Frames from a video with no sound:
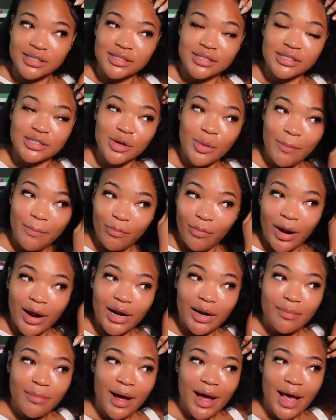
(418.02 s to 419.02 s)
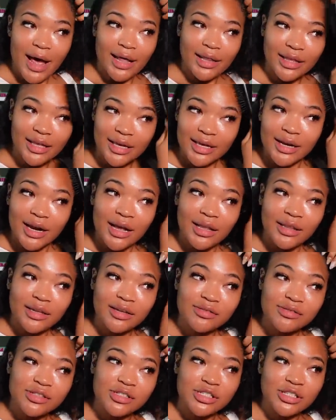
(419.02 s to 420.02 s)
is right up my alley and I
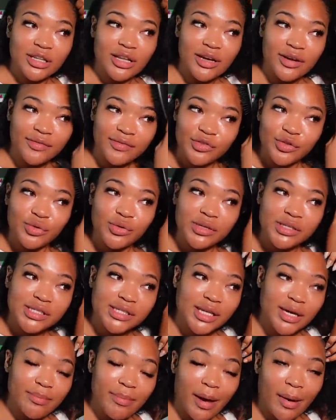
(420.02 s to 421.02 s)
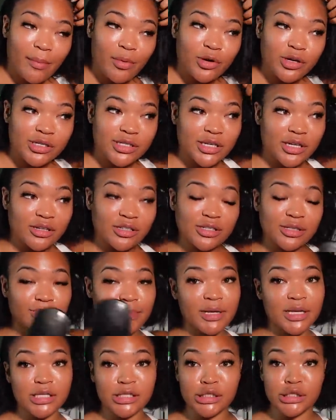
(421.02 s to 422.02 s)
love, love doing slick back ponytails
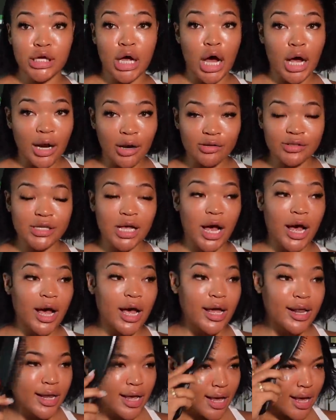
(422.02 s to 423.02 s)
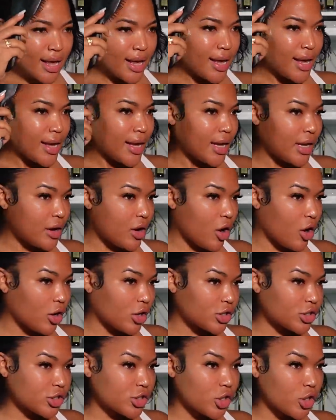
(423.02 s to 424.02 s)
because it's hot outside and
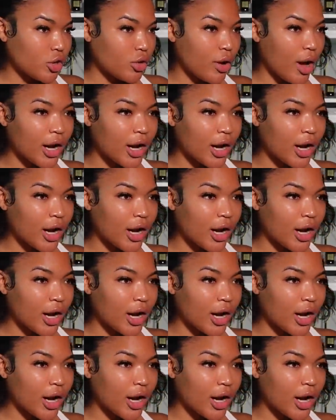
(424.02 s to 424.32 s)
also